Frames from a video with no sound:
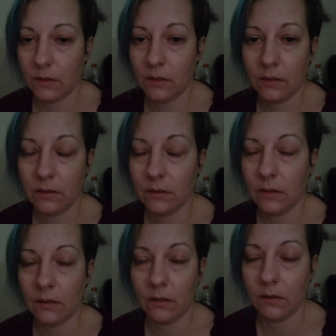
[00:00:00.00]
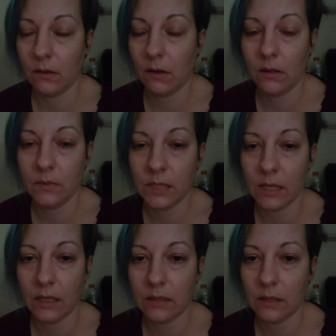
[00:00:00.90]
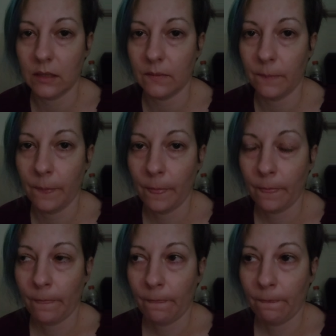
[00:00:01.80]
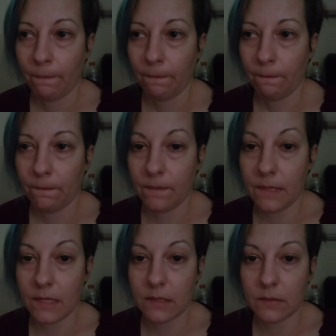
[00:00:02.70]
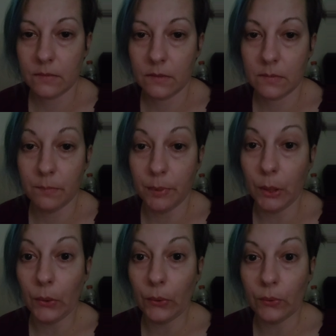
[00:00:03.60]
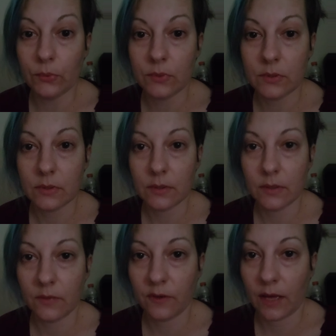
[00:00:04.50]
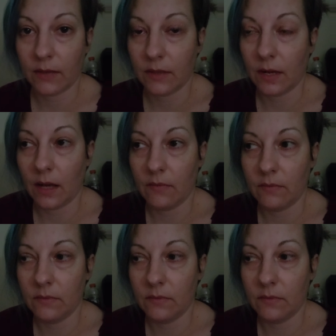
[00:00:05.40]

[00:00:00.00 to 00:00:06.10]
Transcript: I don't know. All I'm saying is that this blows, the fact that I